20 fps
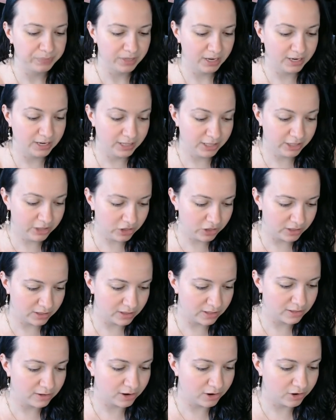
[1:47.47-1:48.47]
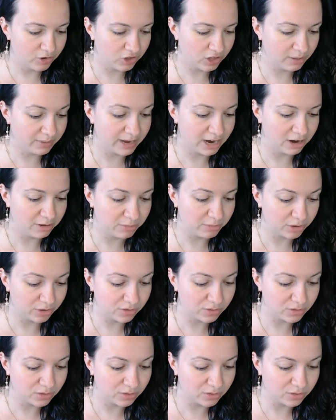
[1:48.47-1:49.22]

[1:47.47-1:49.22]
In addition, star-shaped caramel